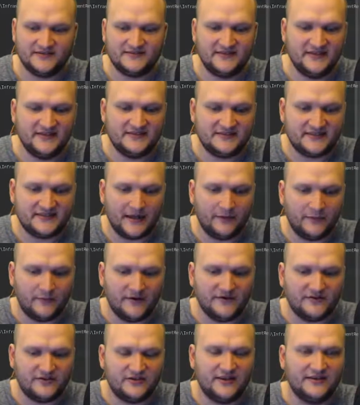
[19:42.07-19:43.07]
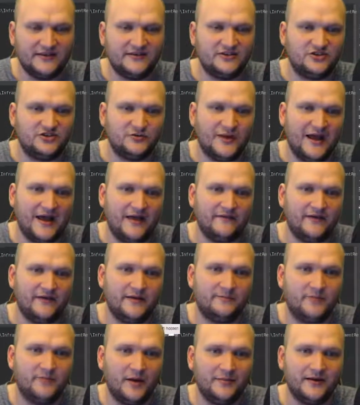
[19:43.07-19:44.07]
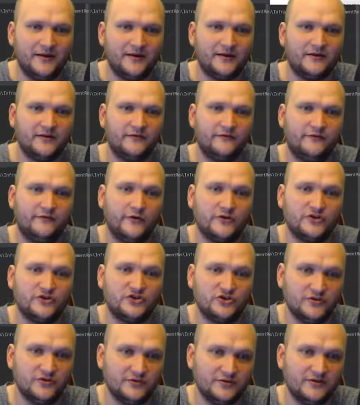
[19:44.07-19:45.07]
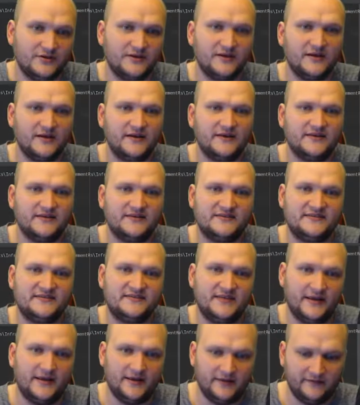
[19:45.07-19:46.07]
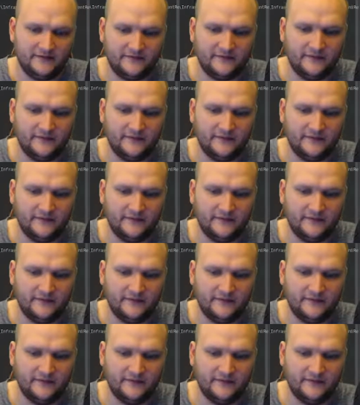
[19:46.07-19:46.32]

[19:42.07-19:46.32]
is I want it to have a public function save.